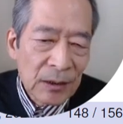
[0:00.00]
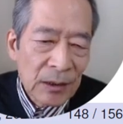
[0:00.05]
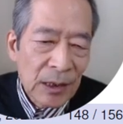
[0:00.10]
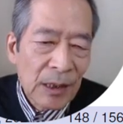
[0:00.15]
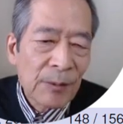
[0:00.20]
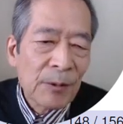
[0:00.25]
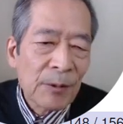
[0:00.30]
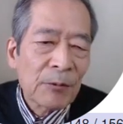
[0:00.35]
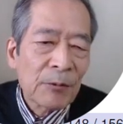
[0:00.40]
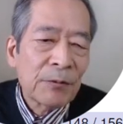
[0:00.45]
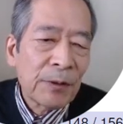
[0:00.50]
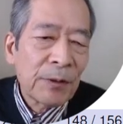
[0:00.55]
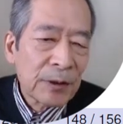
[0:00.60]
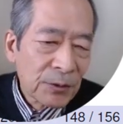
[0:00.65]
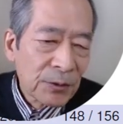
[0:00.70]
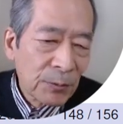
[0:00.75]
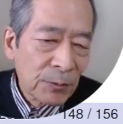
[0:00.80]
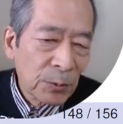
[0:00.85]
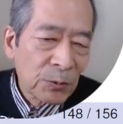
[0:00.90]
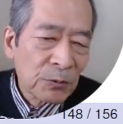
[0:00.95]
First of
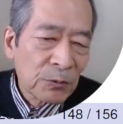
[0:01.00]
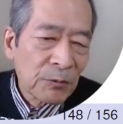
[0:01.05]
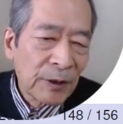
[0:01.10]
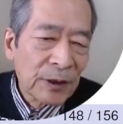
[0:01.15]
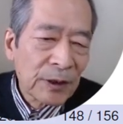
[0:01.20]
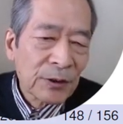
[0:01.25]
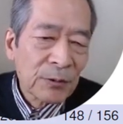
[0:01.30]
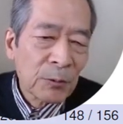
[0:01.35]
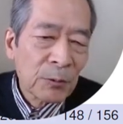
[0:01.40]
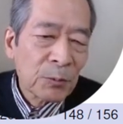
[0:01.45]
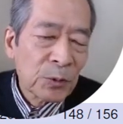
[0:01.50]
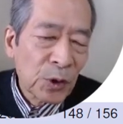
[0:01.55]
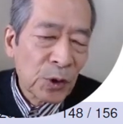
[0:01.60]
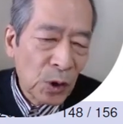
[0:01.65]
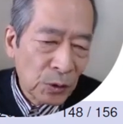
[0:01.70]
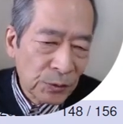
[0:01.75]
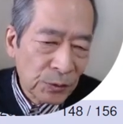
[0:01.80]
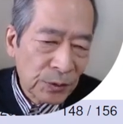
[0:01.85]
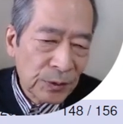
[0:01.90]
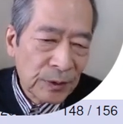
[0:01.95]
all,
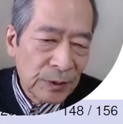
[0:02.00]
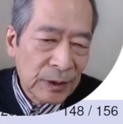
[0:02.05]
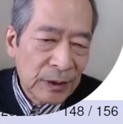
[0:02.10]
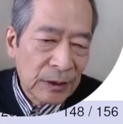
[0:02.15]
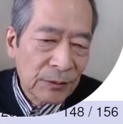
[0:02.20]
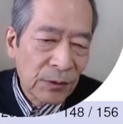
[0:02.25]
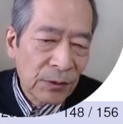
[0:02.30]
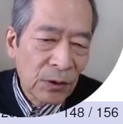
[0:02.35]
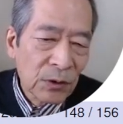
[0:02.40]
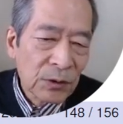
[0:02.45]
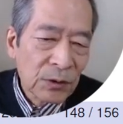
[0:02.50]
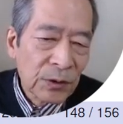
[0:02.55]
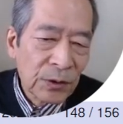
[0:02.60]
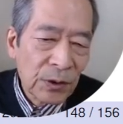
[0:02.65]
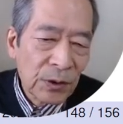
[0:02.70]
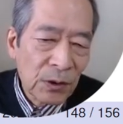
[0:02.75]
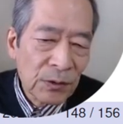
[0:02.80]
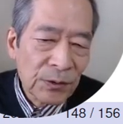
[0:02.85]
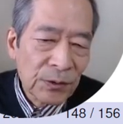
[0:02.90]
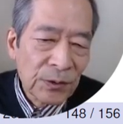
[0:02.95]
note, for
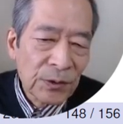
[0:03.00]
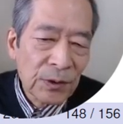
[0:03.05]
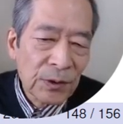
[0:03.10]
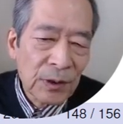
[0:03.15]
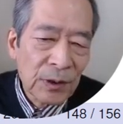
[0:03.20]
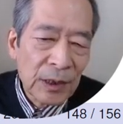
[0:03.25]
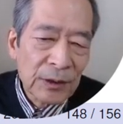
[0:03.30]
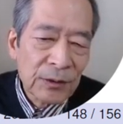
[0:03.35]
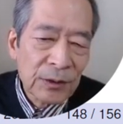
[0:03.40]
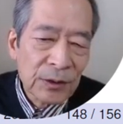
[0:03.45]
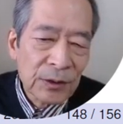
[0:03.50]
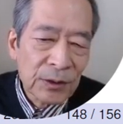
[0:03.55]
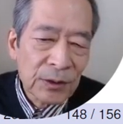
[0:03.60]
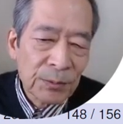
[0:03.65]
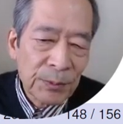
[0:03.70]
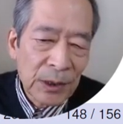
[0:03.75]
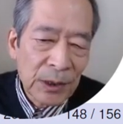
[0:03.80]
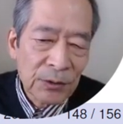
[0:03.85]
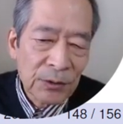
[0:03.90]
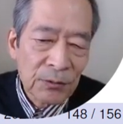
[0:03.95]
closed let
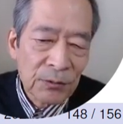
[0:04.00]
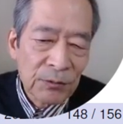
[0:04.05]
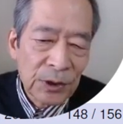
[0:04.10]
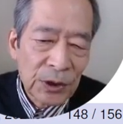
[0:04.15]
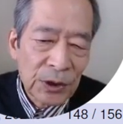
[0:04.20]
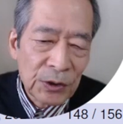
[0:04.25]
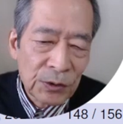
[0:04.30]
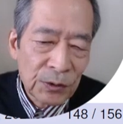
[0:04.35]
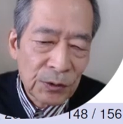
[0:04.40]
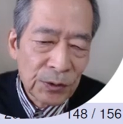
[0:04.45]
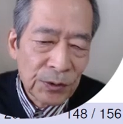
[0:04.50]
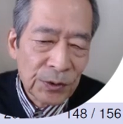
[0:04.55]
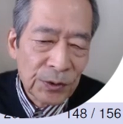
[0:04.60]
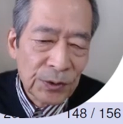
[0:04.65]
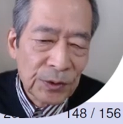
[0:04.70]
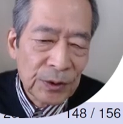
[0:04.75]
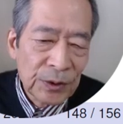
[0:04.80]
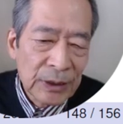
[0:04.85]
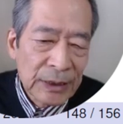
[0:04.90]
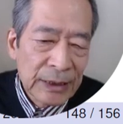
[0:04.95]
expression we use
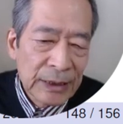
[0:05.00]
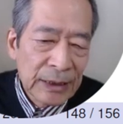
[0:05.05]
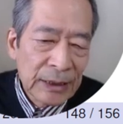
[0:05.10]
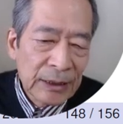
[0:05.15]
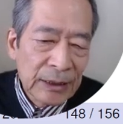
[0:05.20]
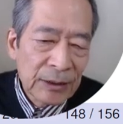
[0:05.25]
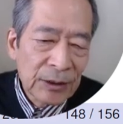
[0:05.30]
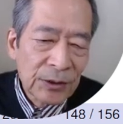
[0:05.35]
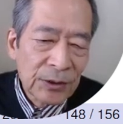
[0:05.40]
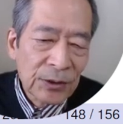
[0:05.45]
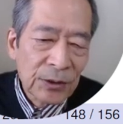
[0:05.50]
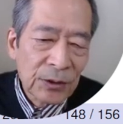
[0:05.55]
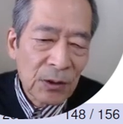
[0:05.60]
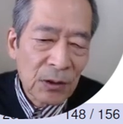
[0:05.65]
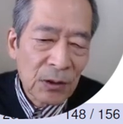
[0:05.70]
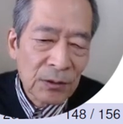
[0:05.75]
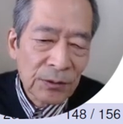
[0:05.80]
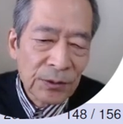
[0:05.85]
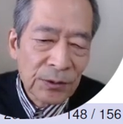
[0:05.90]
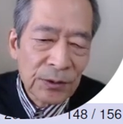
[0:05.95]
this
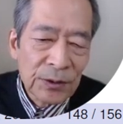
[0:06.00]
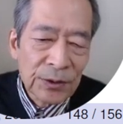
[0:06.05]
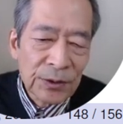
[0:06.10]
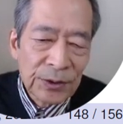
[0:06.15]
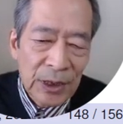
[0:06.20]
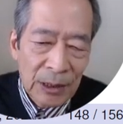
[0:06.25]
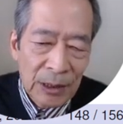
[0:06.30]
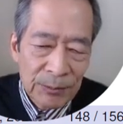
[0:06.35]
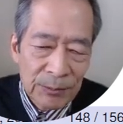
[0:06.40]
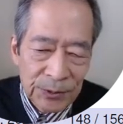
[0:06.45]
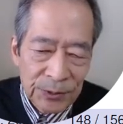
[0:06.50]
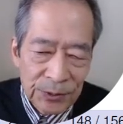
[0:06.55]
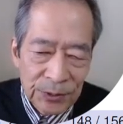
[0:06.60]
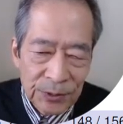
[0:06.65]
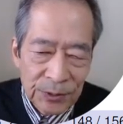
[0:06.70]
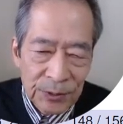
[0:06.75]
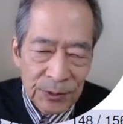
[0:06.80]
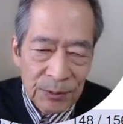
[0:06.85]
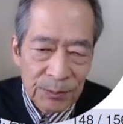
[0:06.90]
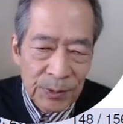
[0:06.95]
closed subst
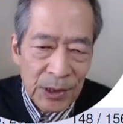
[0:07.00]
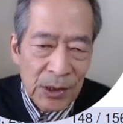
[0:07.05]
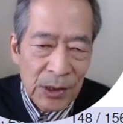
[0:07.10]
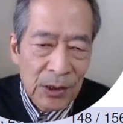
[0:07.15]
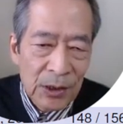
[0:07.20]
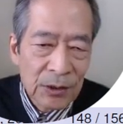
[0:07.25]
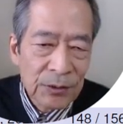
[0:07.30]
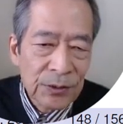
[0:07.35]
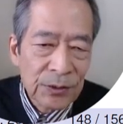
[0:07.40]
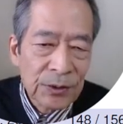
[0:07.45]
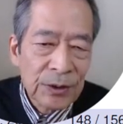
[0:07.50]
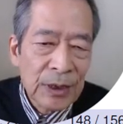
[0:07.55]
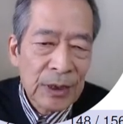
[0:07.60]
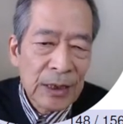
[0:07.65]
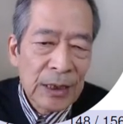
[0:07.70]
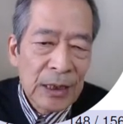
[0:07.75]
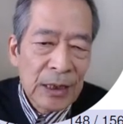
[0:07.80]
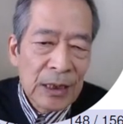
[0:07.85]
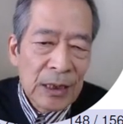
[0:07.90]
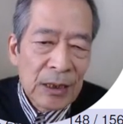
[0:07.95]
because
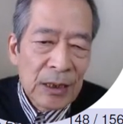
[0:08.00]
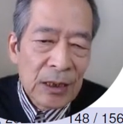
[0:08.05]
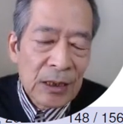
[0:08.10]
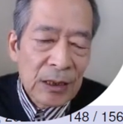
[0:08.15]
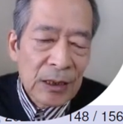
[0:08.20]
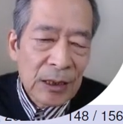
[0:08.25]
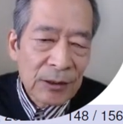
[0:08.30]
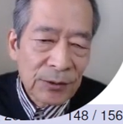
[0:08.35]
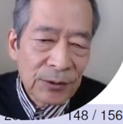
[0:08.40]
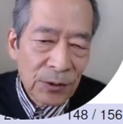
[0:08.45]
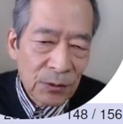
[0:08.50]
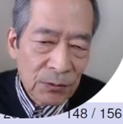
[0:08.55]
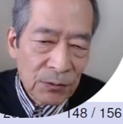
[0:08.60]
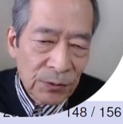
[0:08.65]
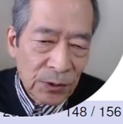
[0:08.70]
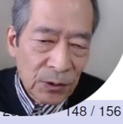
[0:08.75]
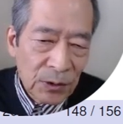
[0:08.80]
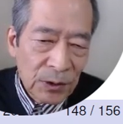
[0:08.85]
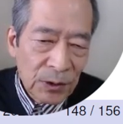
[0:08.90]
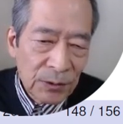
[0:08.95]
so
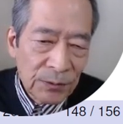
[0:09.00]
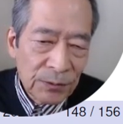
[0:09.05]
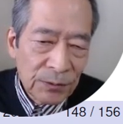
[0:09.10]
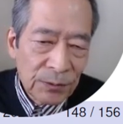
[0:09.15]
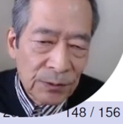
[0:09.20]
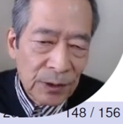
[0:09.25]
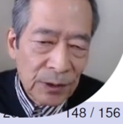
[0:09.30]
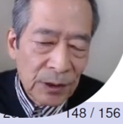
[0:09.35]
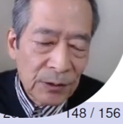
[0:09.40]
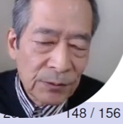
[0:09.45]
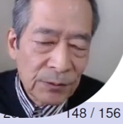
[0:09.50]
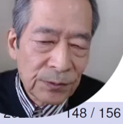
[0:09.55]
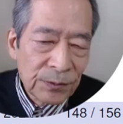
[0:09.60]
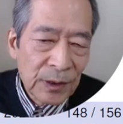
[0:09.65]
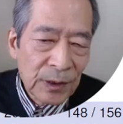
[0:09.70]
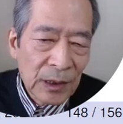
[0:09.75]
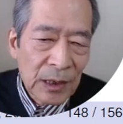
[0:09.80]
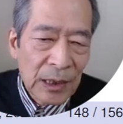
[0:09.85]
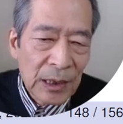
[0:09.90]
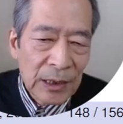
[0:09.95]
for if the
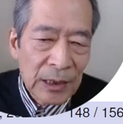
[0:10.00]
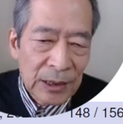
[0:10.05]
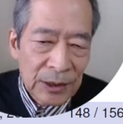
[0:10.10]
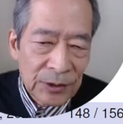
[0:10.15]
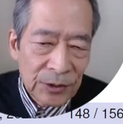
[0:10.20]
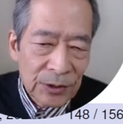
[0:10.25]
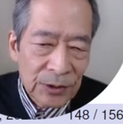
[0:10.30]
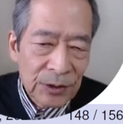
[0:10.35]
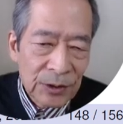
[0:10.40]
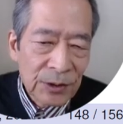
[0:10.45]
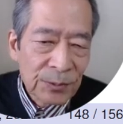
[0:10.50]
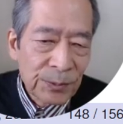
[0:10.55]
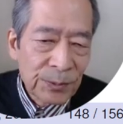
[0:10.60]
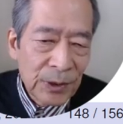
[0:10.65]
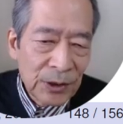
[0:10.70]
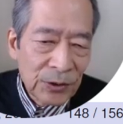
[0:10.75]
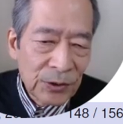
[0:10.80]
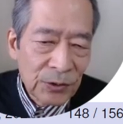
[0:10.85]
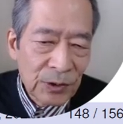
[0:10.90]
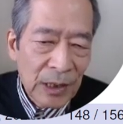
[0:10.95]
language
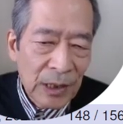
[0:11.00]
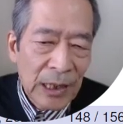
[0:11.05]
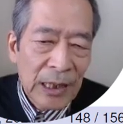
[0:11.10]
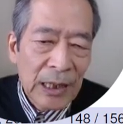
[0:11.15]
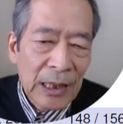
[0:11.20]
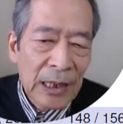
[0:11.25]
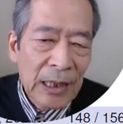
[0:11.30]
expression are